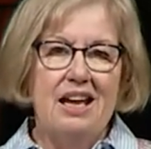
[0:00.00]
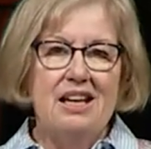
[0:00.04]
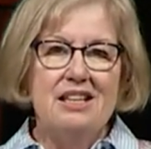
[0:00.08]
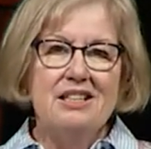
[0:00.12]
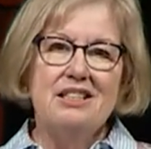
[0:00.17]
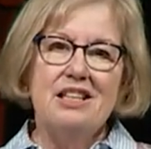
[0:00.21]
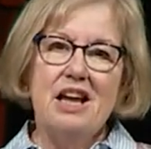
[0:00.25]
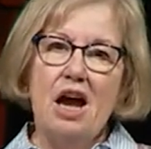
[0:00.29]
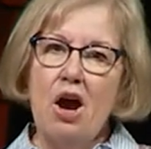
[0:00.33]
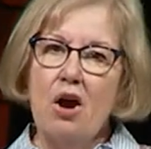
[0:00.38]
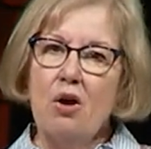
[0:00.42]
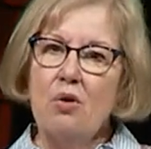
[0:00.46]

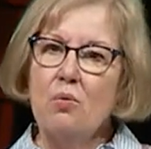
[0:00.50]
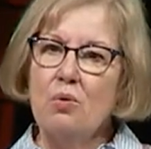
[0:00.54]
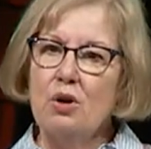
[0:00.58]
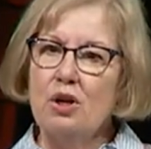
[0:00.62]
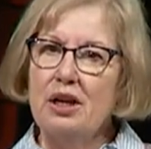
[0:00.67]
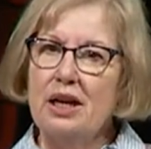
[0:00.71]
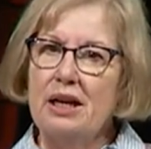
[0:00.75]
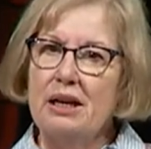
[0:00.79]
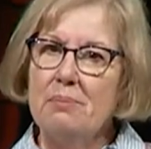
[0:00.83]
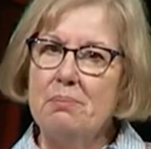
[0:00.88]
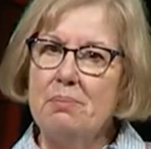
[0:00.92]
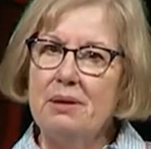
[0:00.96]
So we're
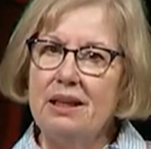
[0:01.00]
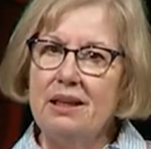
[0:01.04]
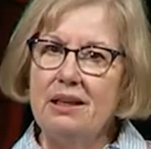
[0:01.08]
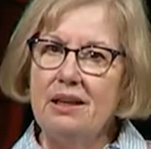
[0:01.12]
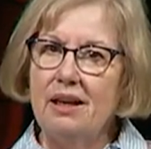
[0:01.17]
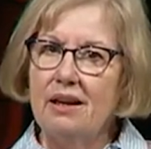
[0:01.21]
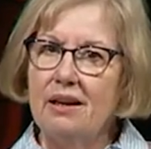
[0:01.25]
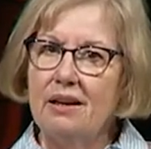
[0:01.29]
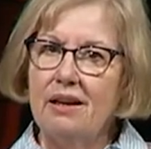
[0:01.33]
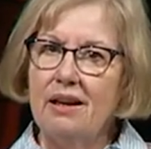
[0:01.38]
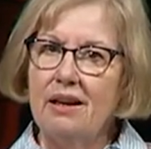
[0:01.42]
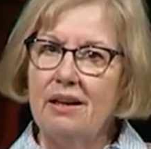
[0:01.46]
going to be
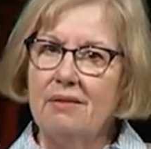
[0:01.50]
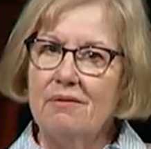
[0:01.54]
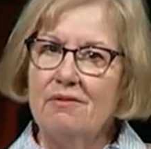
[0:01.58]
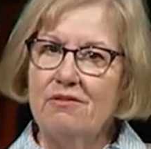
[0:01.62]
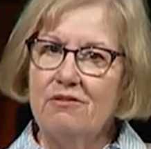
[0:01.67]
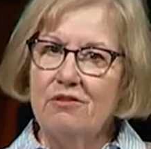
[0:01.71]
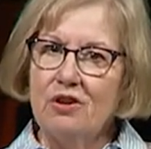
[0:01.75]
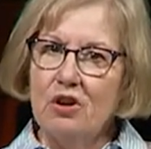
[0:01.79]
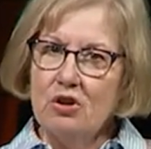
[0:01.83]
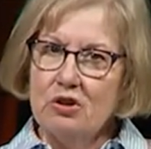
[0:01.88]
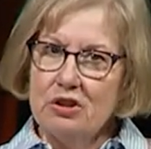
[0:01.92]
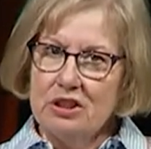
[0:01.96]
in
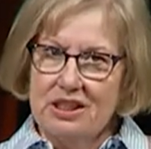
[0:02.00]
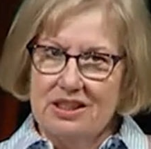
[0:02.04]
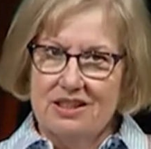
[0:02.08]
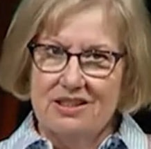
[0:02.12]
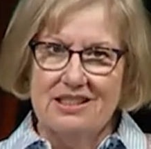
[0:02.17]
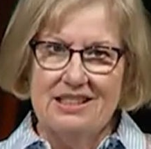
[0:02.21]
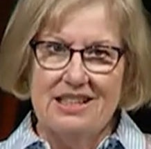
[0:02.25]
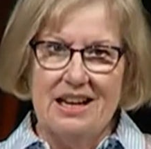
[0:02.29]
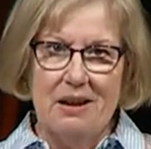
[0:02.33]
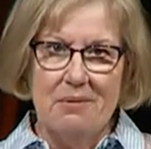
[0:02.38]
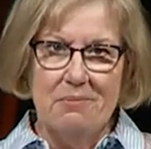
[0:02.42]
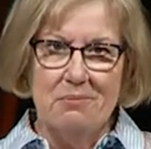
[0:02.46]
1
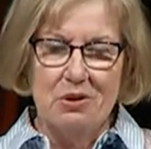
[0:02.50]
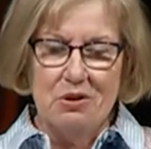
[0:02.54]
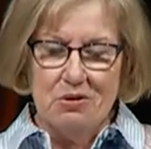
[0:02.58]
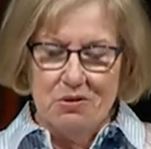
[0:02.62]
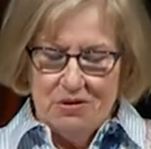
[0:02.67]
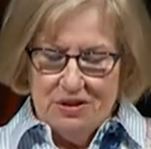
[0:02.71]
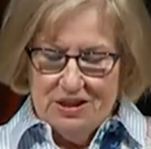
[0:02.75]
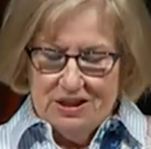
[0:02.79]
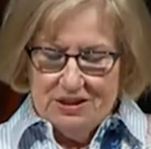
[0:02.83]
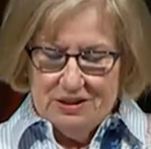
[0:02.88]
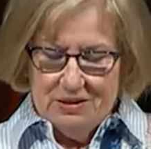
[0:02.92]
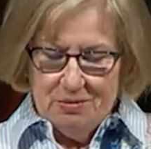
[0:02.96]
Samuel
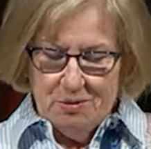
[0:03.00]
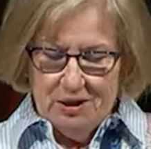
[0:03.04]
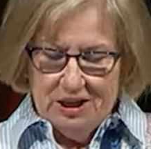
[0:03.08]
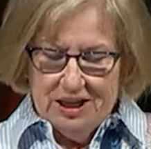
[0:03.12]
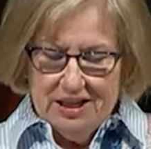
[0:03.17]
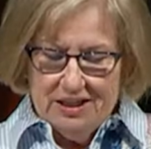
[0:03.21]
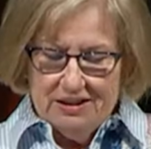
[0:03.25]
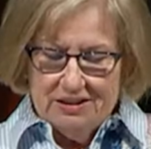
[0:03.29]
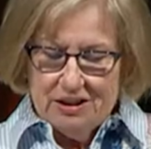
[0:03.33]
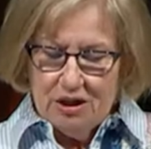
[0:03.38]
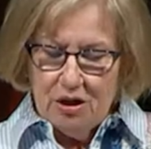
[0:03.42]
this week.